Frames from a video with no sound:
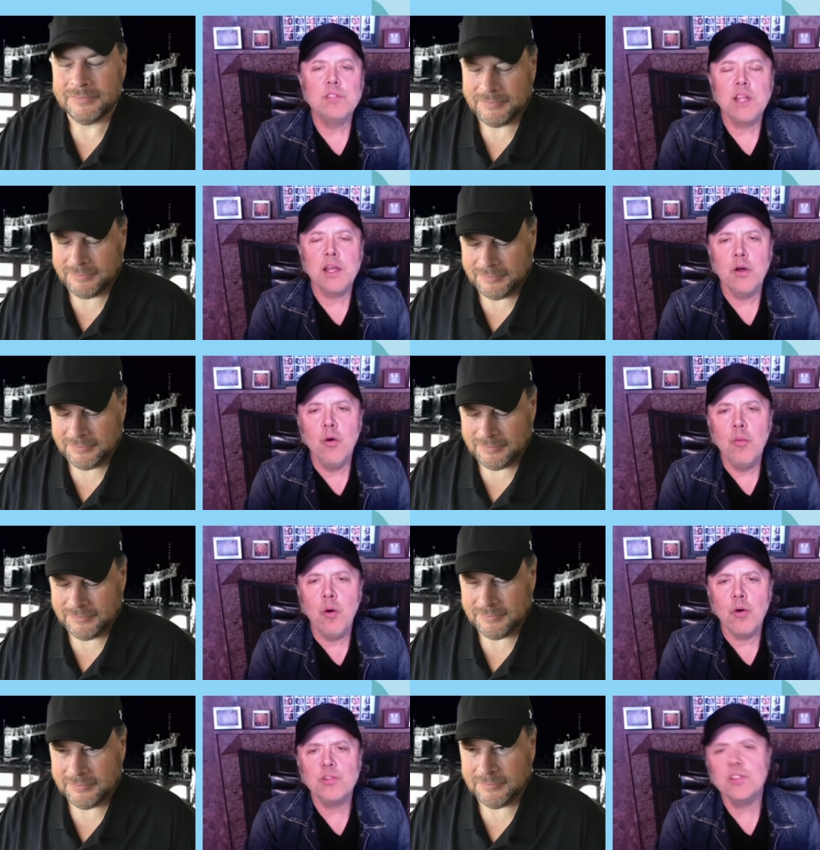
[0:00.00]
Speaker 1: stay at home
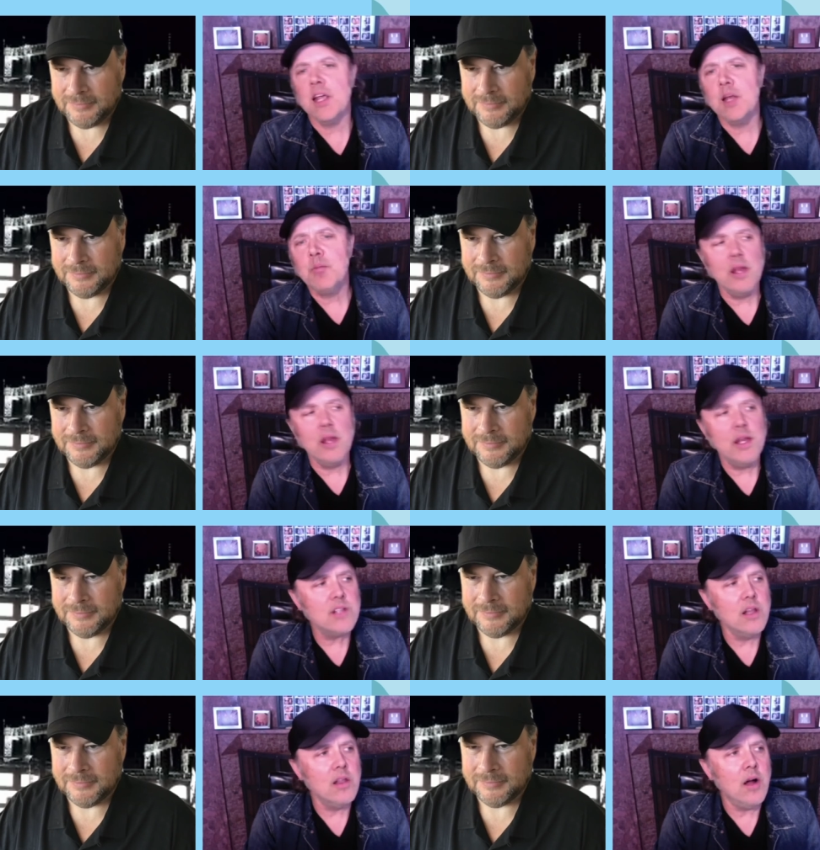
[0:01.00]
orders stay in
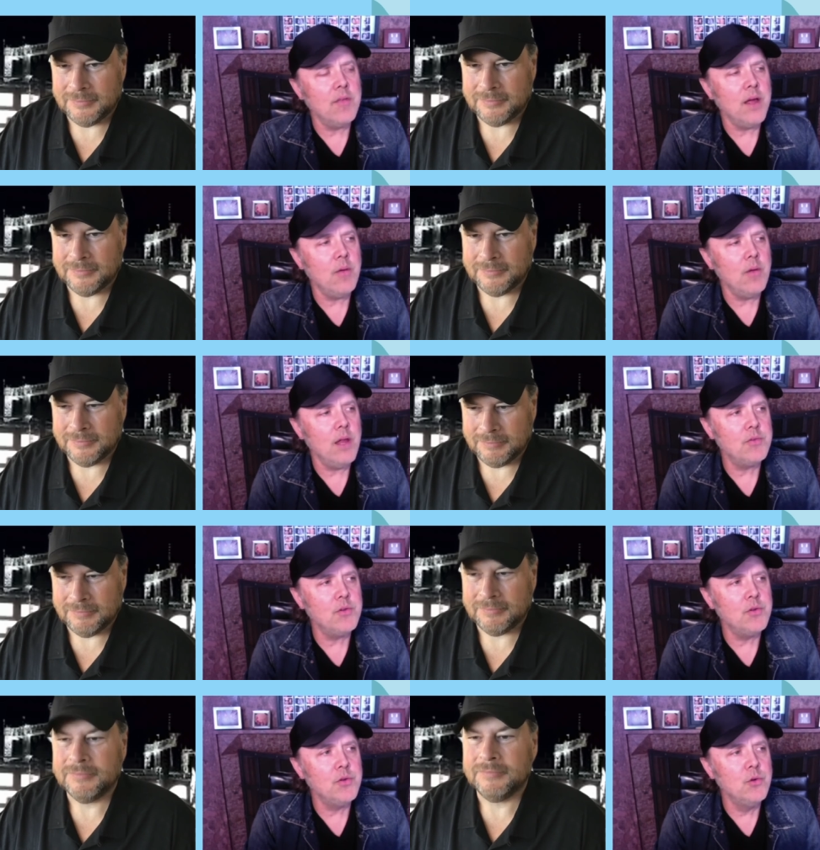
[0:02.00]
place. A lot of that will have
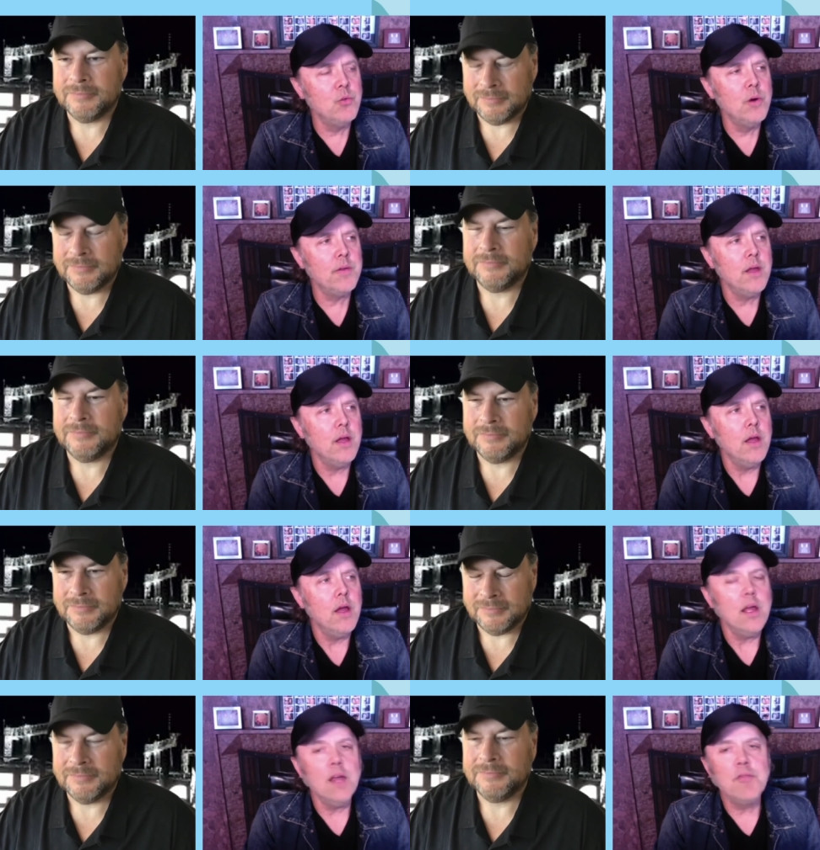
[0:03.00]
to do with
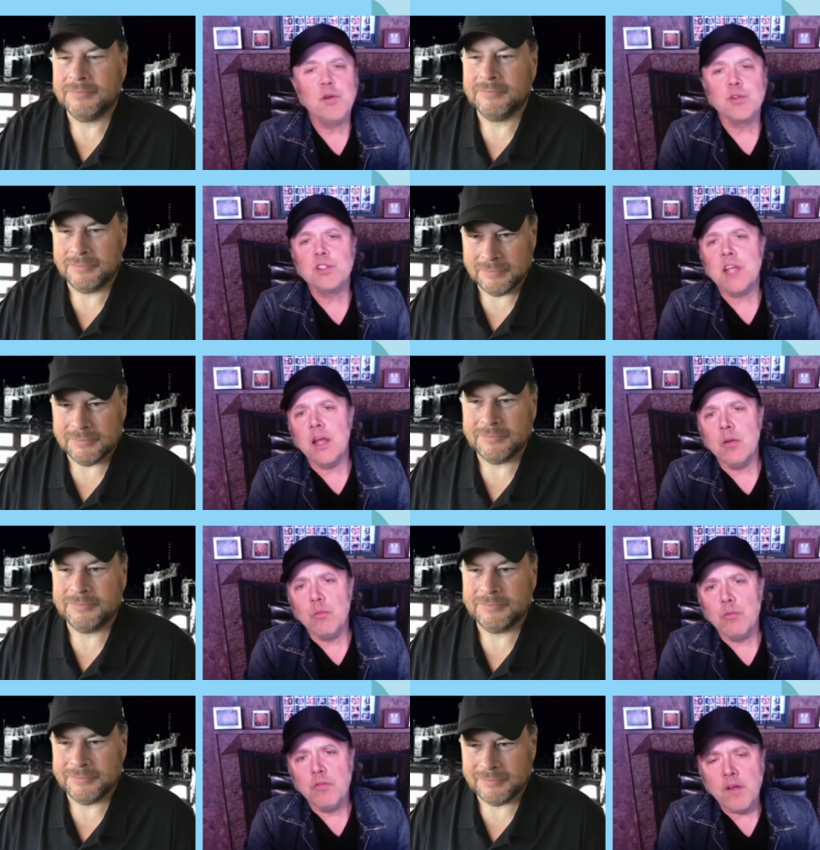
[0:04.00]
if there's a
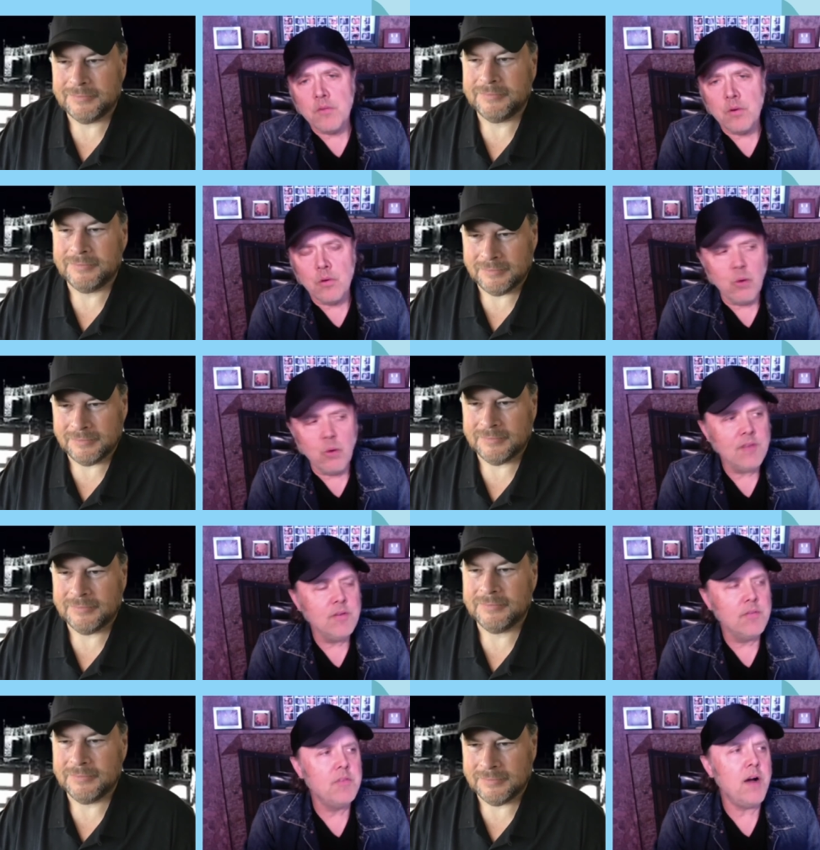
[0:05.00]
second uh,
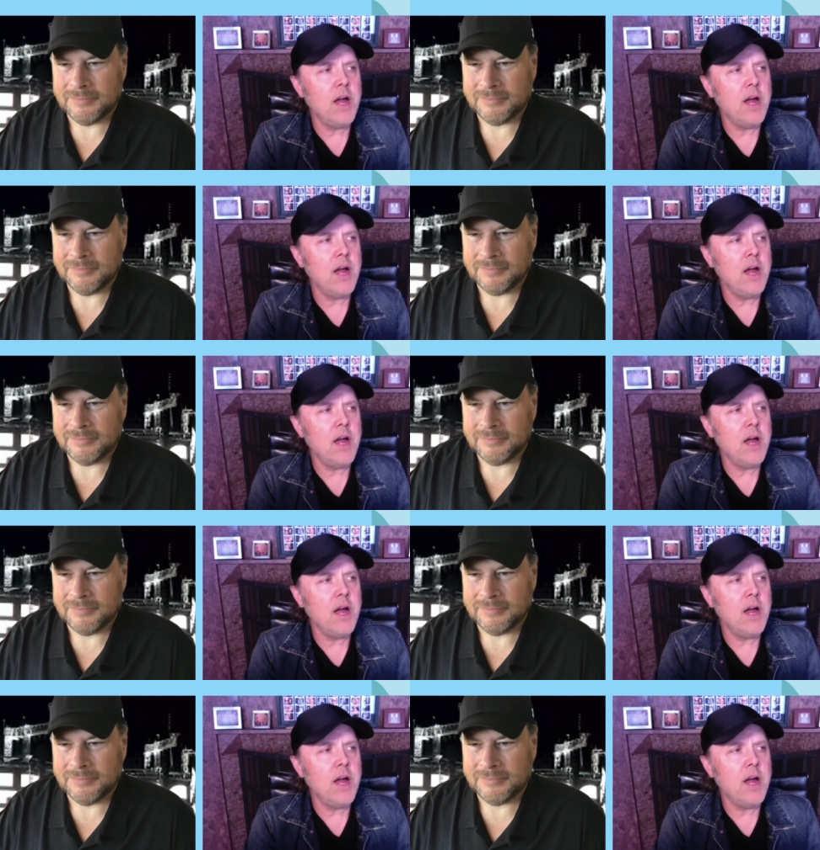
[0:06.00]
wave of the